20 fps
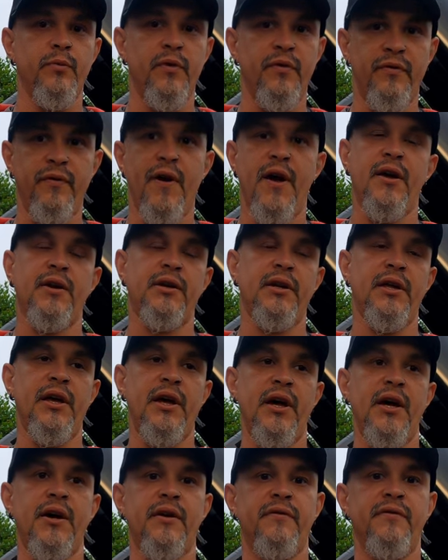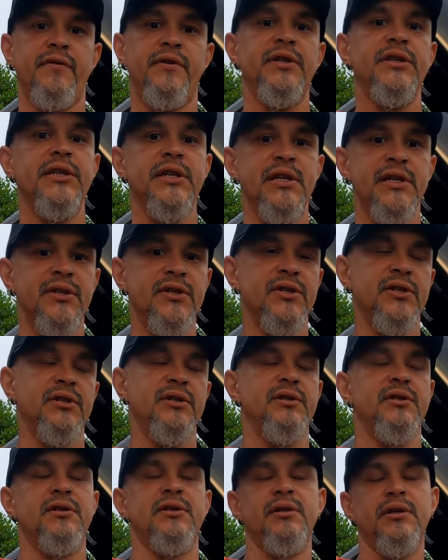We finally have
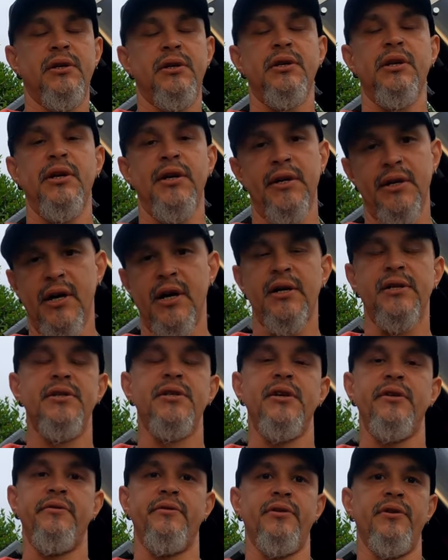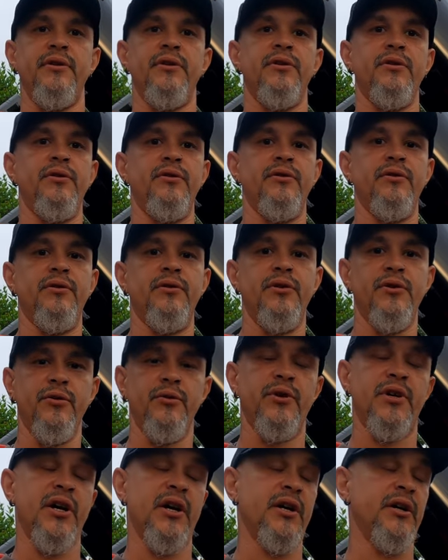decent clear nights here in
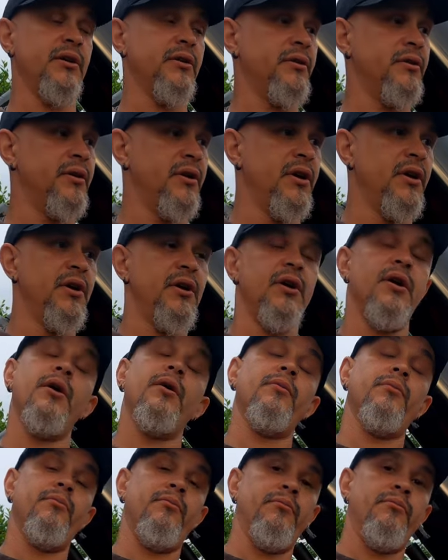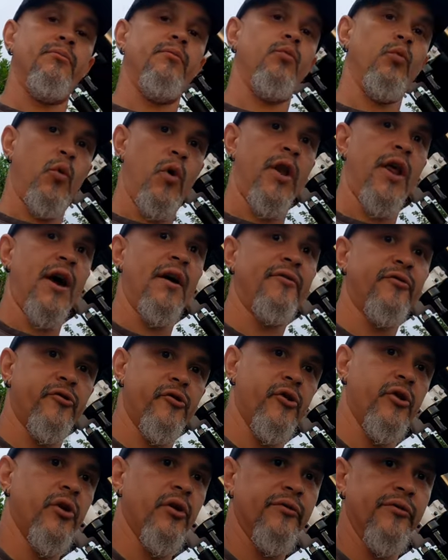the UK, one
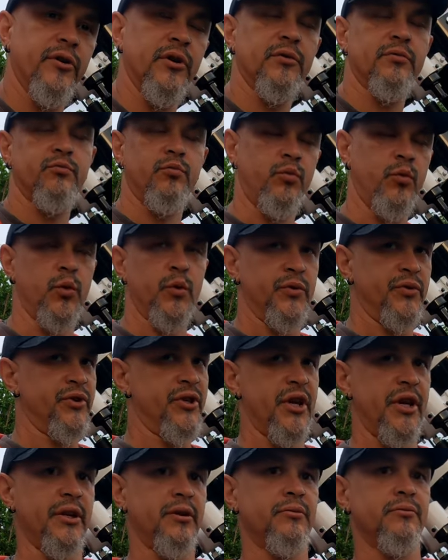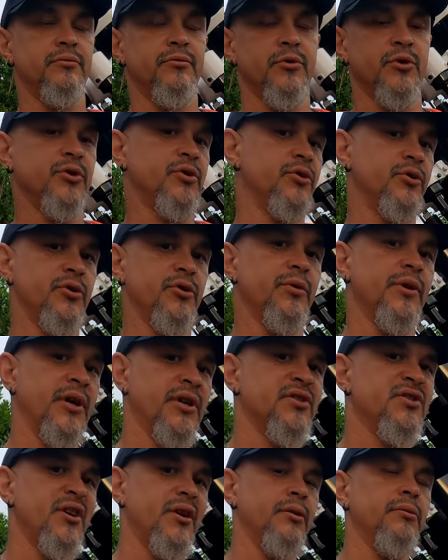after another, we'll say, to an
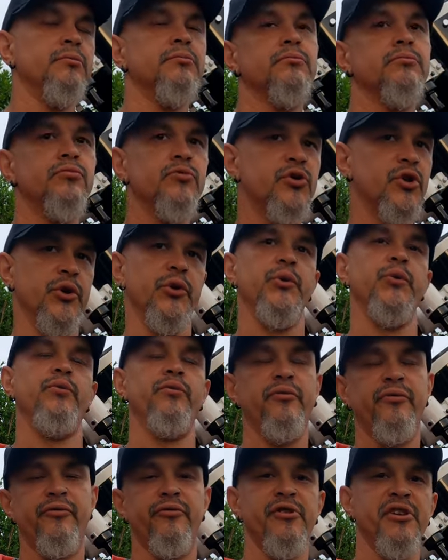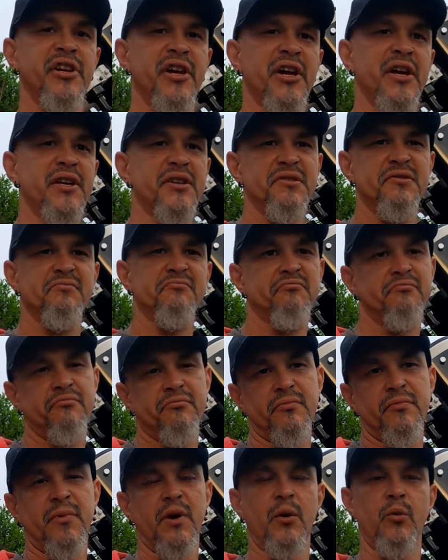extent. 2-3 days,
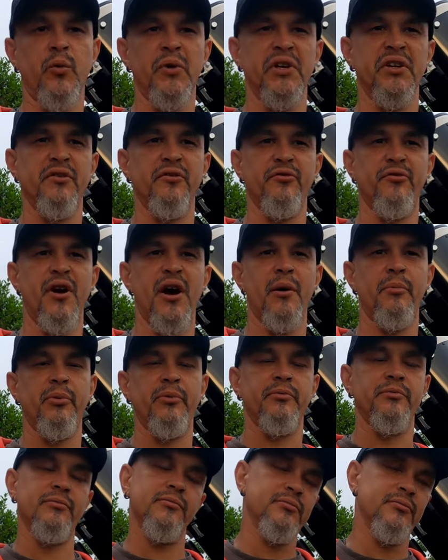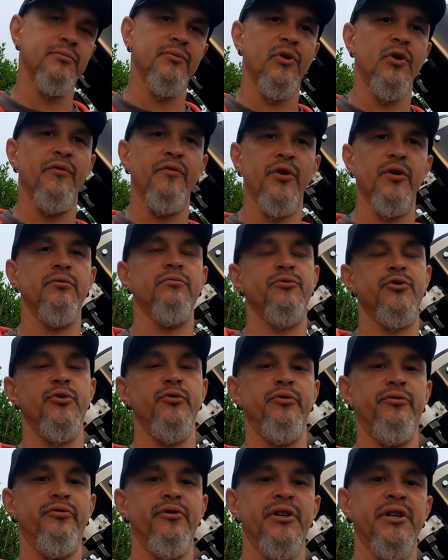a week of crap, another
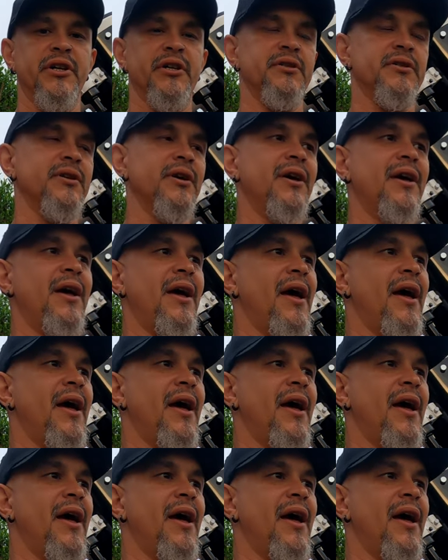2-3 days.